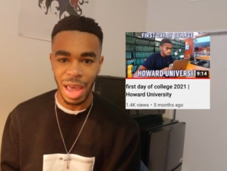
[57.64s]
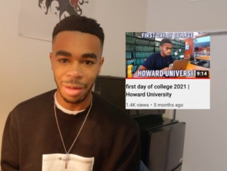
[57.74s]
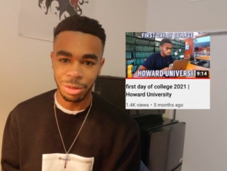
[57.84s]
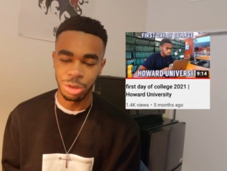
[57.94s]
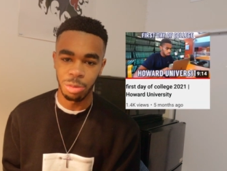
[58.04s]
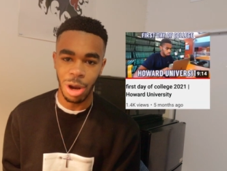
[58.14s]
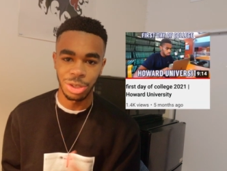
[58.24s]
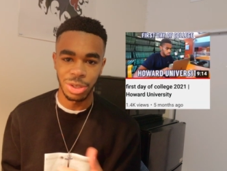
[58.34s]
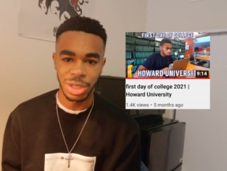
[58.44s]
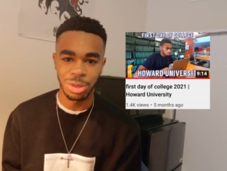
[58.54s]
after you
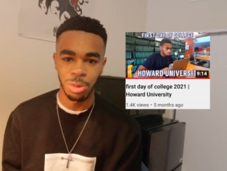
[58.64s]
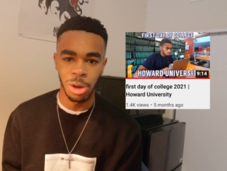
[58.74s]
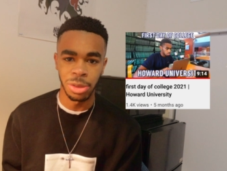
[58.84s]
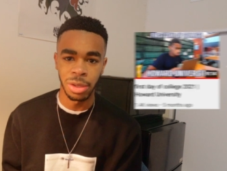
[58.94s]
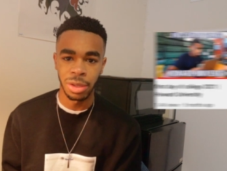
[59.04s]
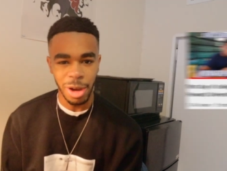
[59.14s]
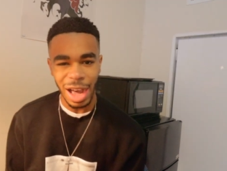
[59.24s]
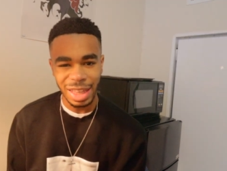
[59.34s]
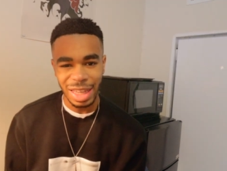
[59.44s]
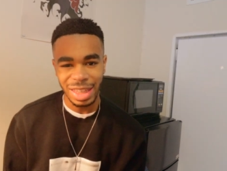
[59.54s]
watch this one, but
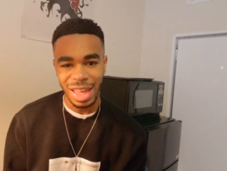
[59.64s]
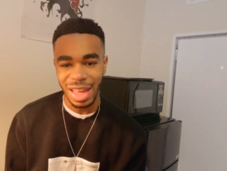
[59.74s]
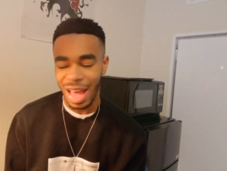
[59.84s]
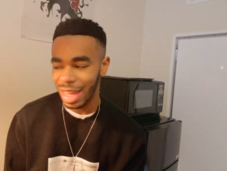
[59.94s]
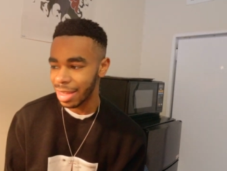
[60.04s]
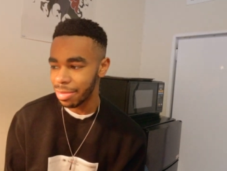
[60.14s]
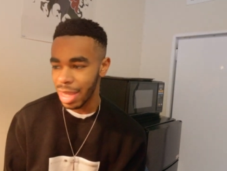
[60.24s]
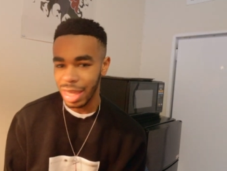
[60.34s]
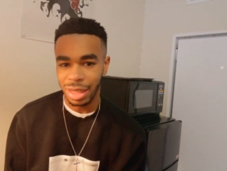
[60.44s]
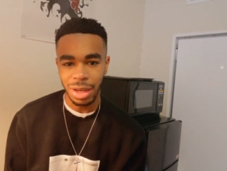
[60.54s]
I think that I can
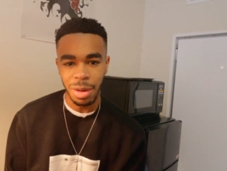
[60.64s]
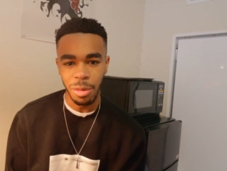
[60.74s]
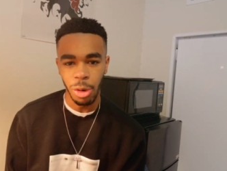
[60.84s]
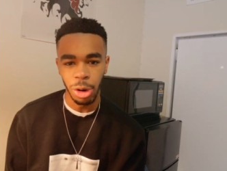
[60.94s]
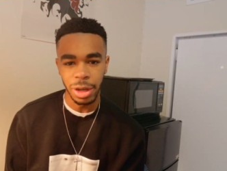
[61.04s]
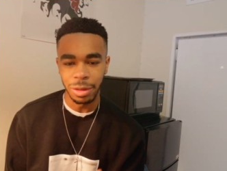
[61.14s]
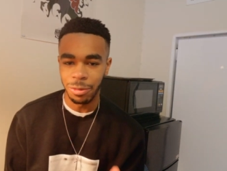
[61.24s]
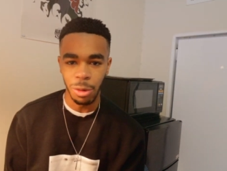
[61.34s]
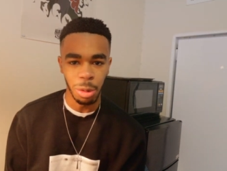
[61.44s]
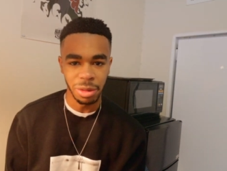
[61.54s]
make a more
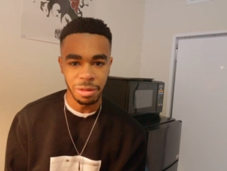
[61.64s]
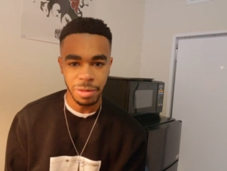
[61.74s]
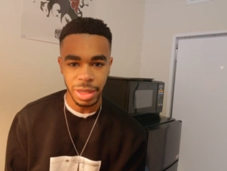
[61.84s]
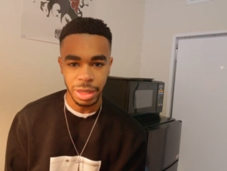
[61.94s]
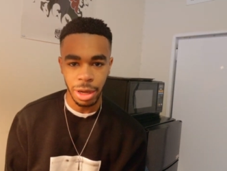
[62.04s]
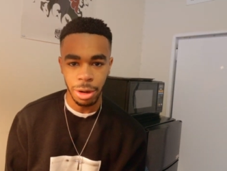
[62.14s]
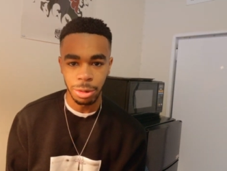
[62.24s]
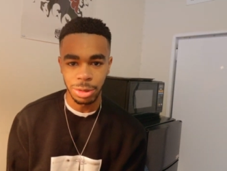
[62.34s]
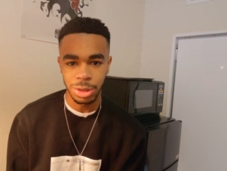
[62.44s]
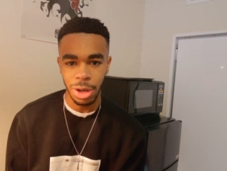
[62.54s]
informative
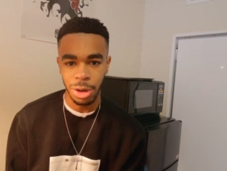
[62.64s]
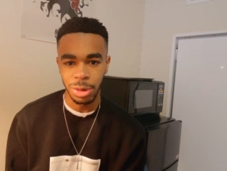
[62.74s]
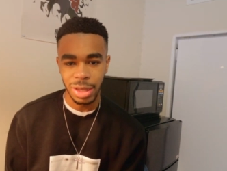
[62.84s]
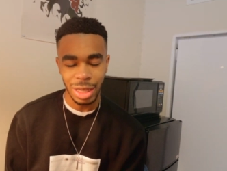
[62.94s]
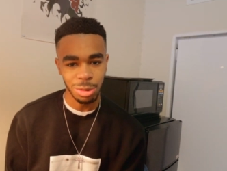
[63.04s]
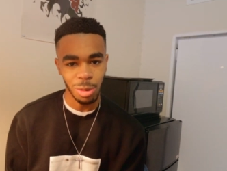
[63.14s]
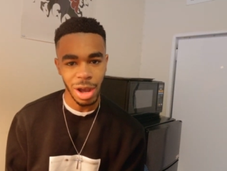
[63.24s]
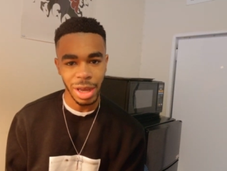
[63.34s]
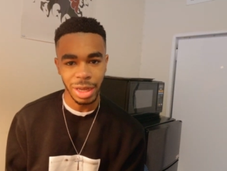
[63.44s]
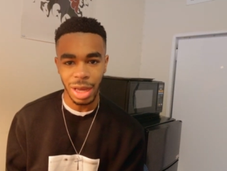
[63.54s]
video, so that's
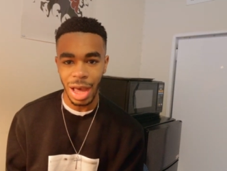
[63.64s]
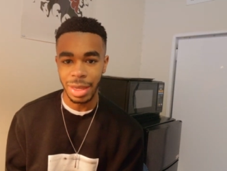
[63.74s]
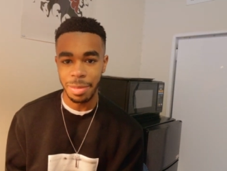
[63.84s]
why I